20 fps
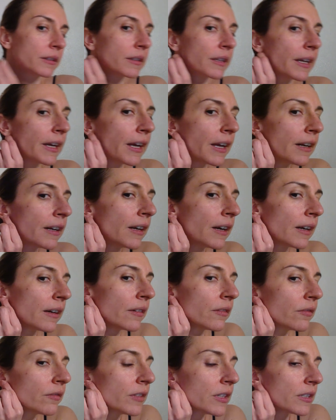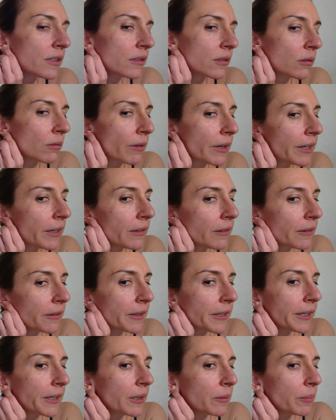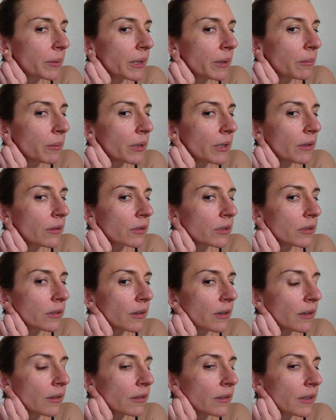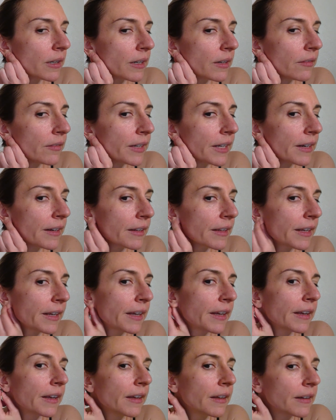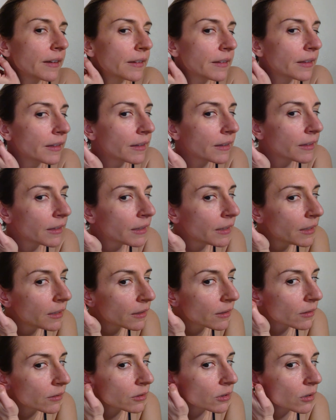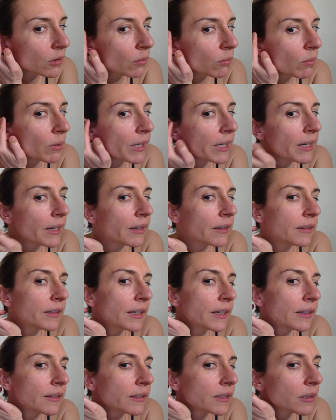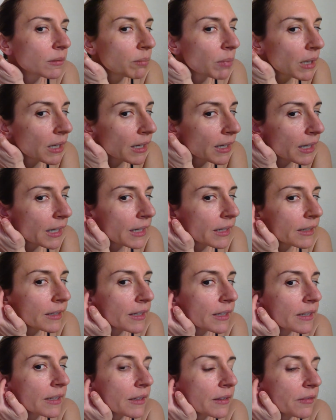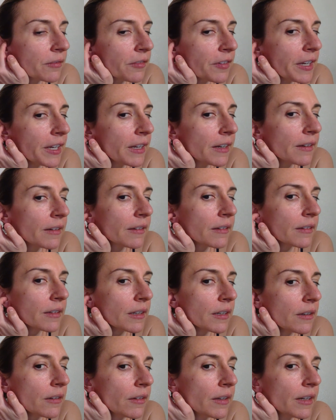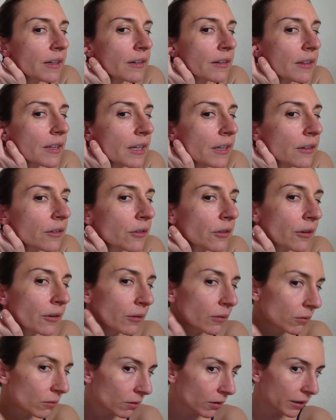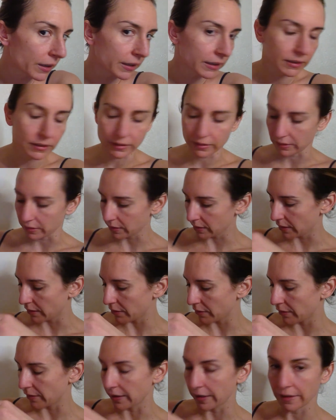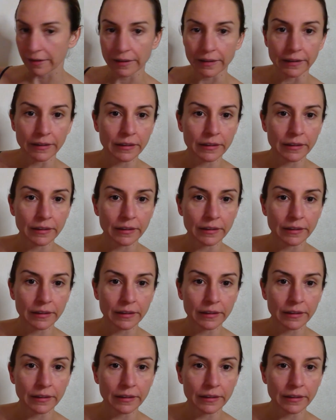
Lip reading: The head kind of, this is auricular therapy, but you start kind of down at the head and then goes all the way down the spine and into the feet, and then you get into the internal organs in the center there.